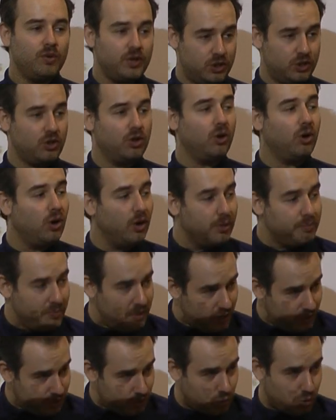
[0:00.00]
which
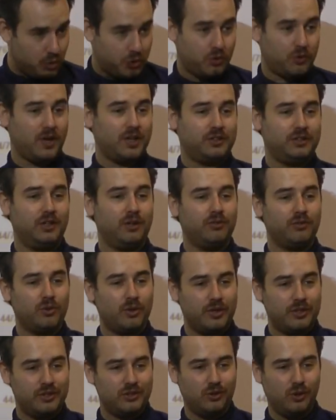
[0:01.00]
means you should trust it, of
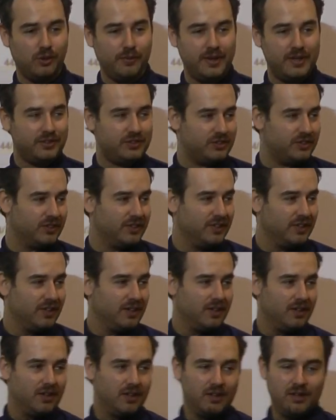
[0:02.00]
course, always.
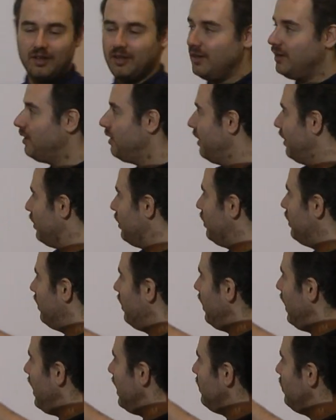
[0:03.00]

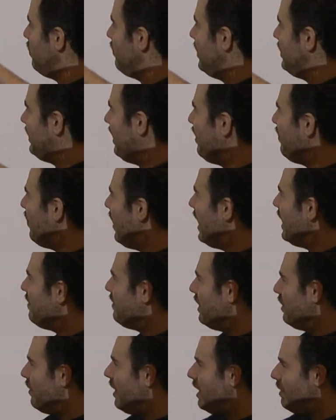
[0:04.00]
And you may say, wait a
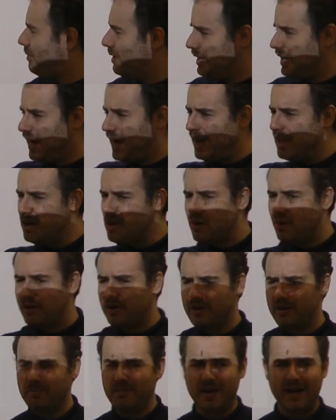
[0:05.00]
minute. I
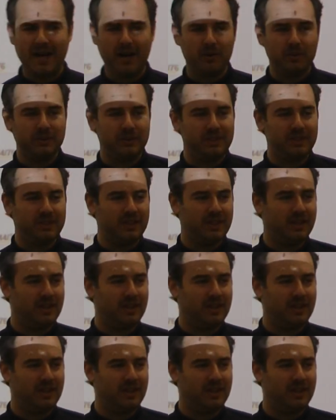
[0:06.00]
learned about